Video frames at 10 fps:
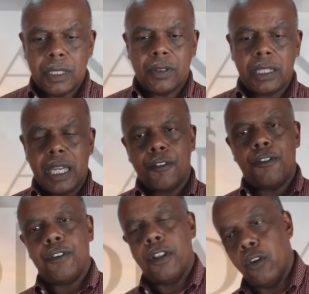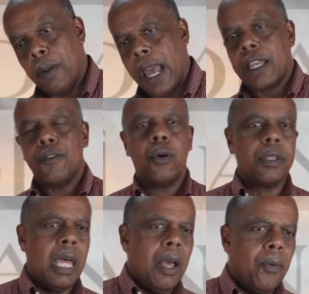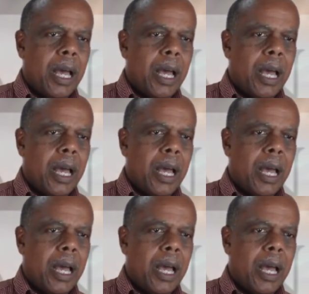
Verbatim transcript: you know, they kind of flow back and forth.